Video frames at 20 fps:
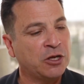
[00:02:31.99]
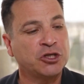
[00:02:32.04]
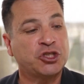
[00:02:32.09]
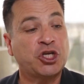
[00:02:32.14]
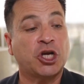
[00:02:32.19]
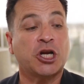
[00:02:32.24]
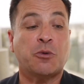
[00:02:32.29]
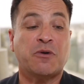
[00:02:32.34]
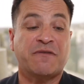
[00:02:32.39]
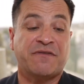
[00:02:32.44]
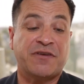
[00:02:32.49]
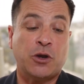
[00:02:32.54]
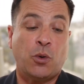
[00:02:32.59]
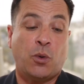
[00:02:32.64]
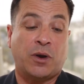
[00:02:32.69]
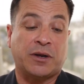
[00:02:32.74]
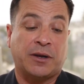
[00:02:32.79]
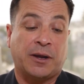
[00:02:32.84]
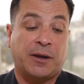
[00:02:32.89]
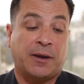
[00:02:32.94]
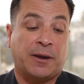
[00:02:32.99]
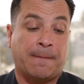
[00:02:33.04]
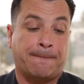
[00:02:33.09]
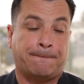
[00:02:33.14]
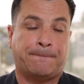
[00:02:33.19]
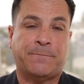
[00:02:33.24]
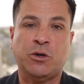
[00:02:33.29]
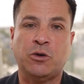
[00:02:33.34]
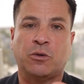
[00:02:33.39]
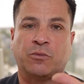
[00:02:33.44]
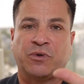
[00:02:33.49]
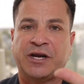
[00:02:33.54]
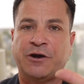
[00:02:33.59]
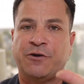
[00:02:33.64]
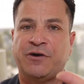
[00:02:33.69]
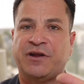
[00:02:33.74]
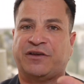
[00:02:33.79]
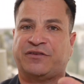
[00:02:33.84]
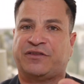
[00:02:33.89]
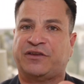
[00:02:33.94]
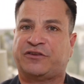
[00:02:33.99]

So you're going to review it, and boom, here it is.